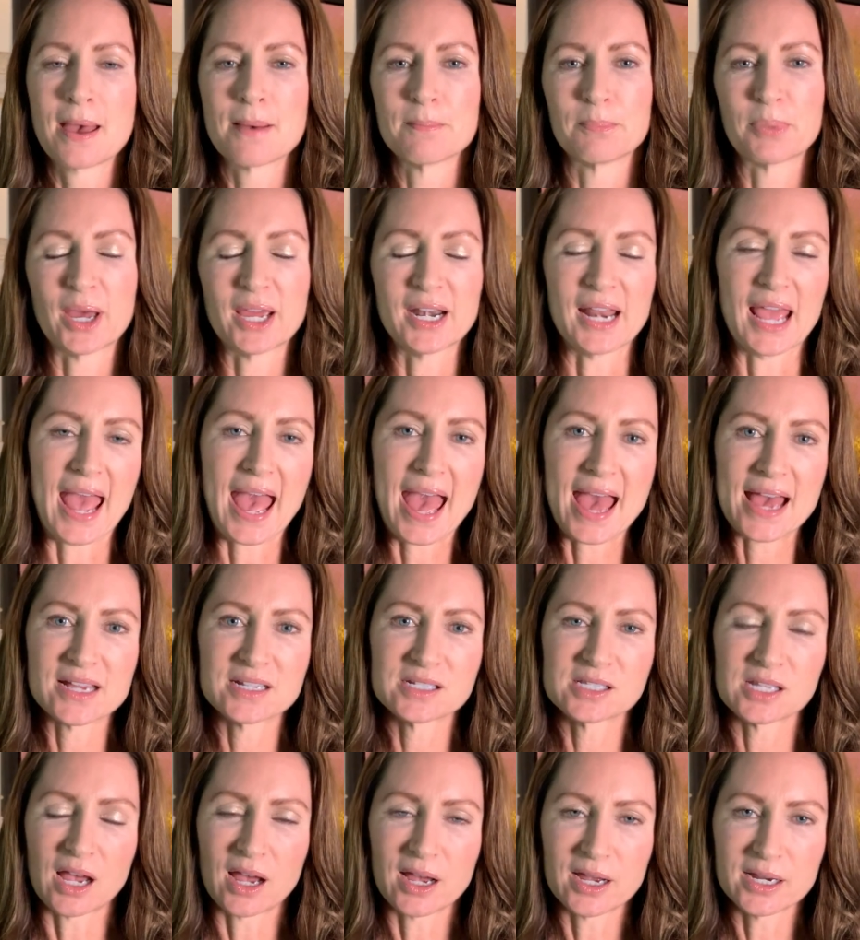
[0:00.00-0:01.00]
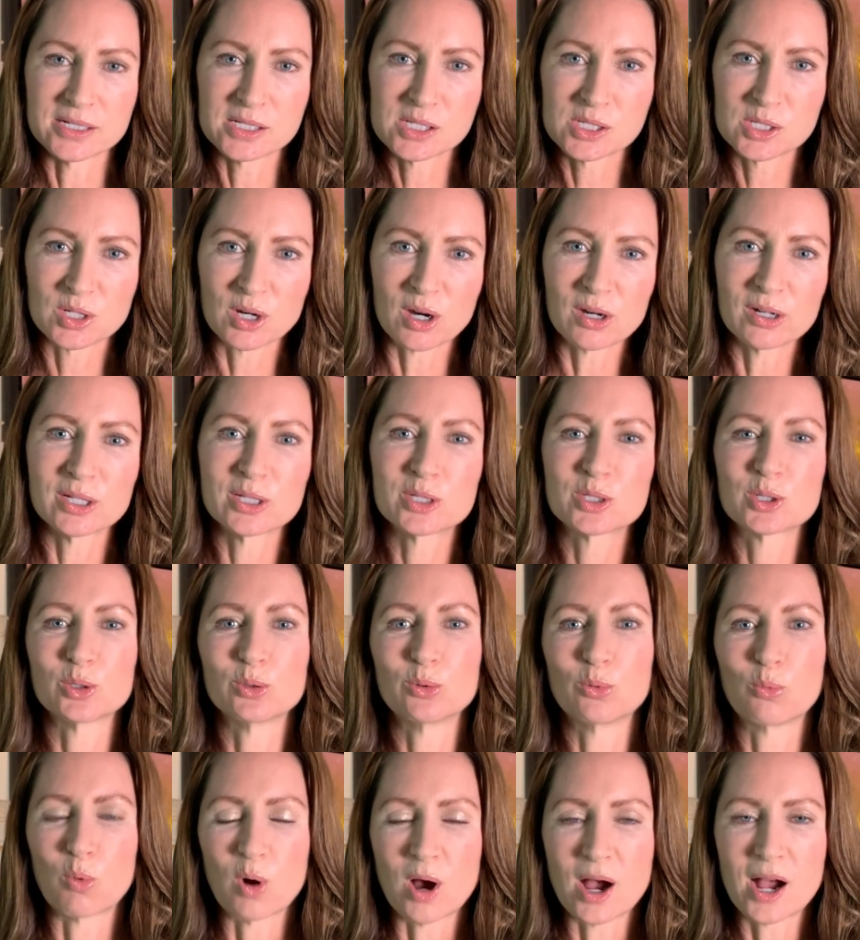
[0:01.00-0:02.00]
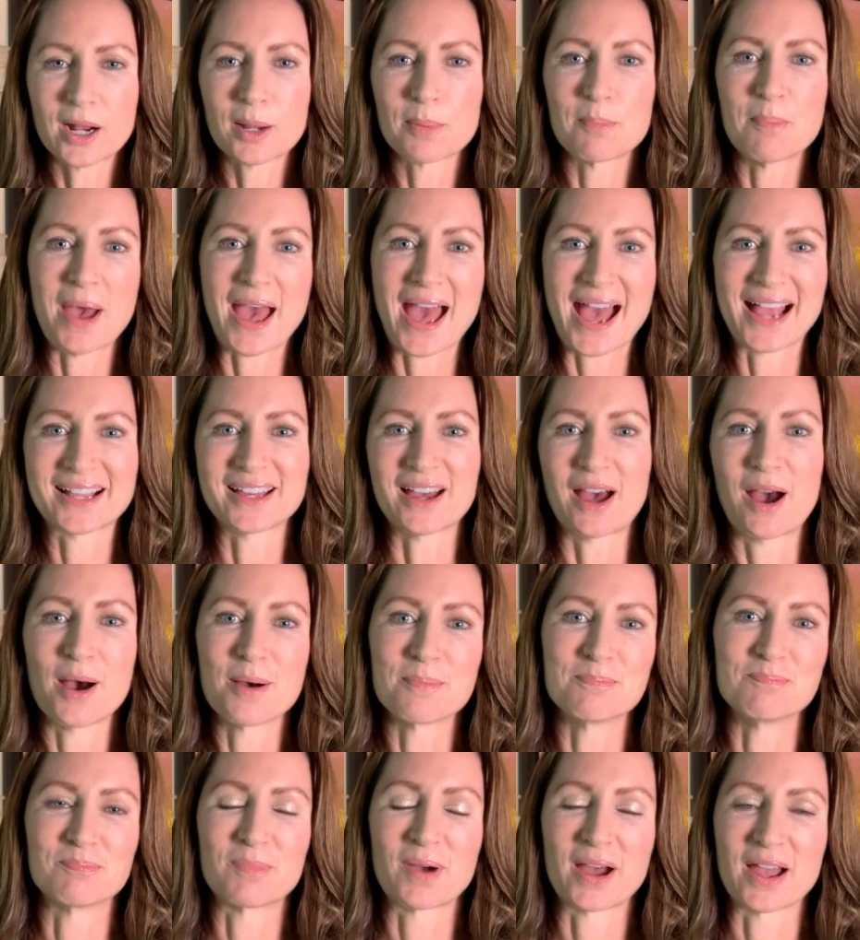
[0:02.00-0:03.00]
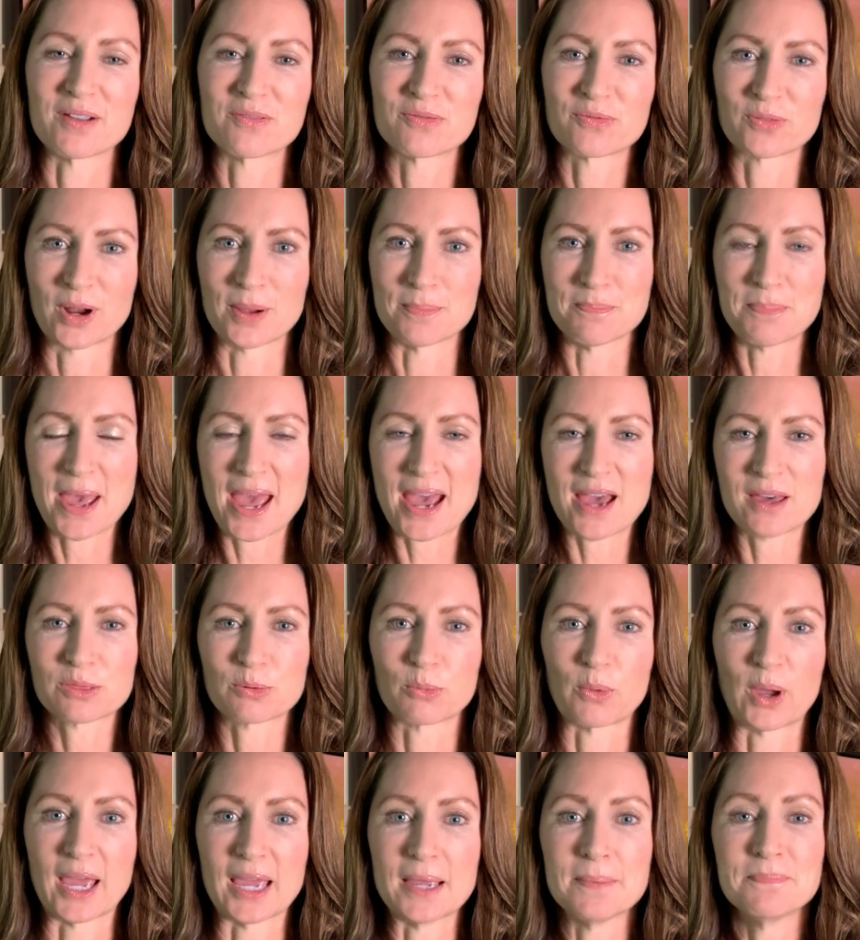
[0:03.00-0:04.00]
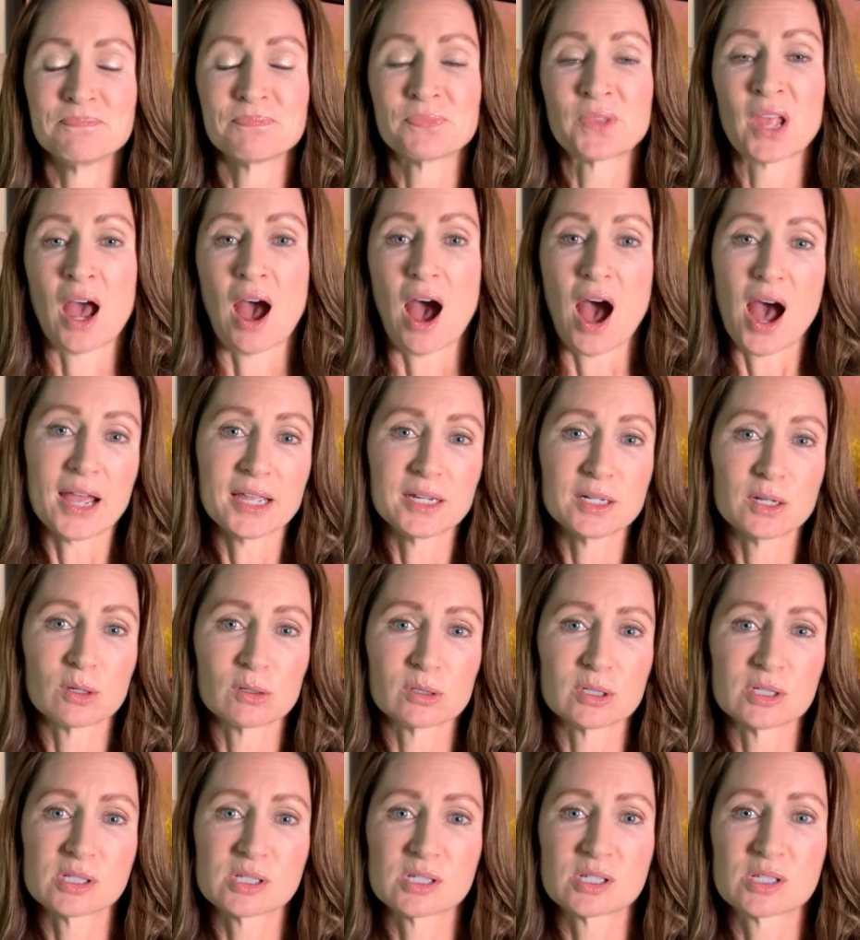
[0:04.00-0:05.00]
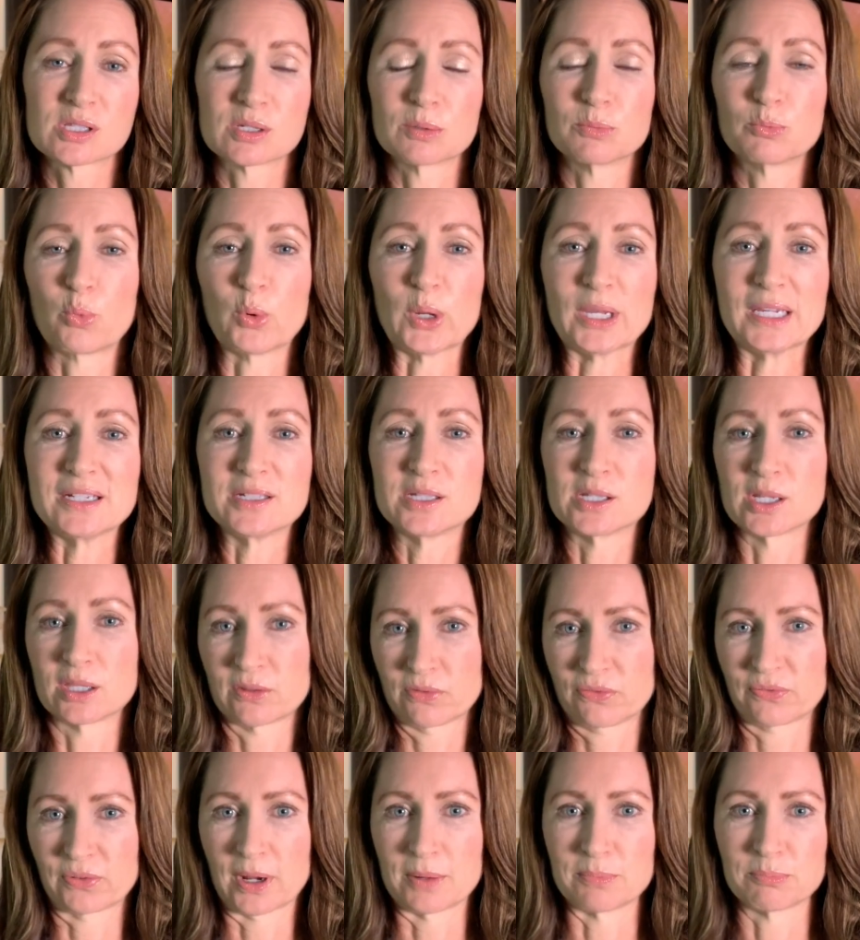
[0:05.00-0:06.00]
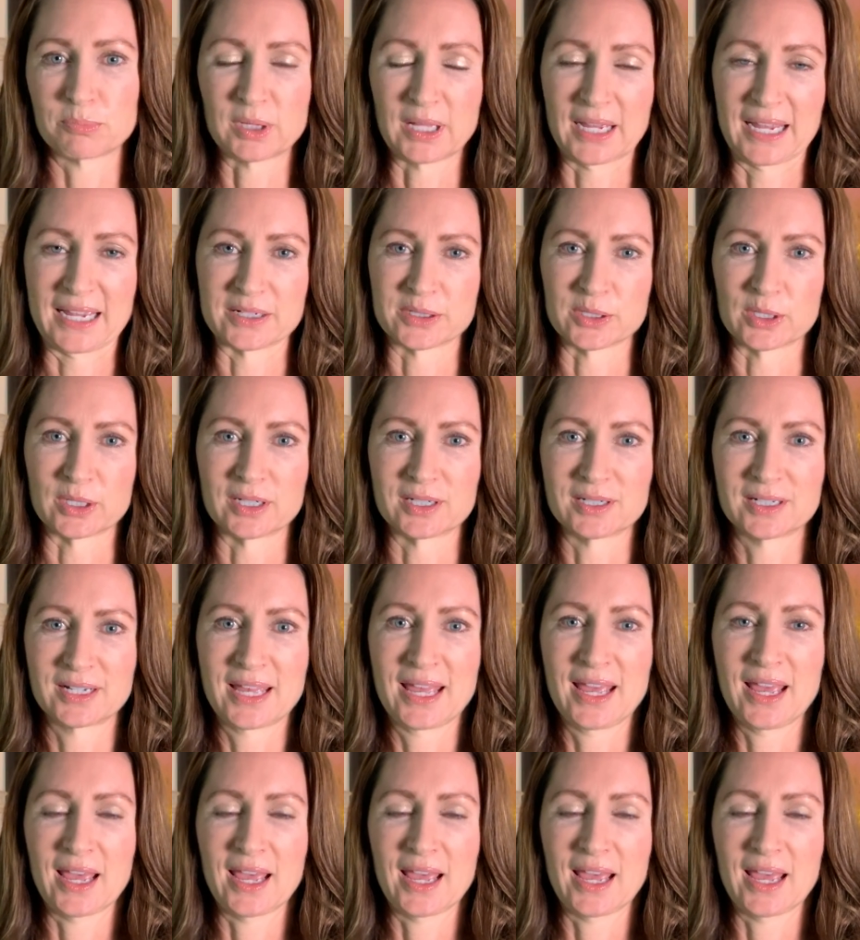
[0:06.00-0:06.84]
But as I started to walk back up my front pathway, I noticed some weeds in the front planter.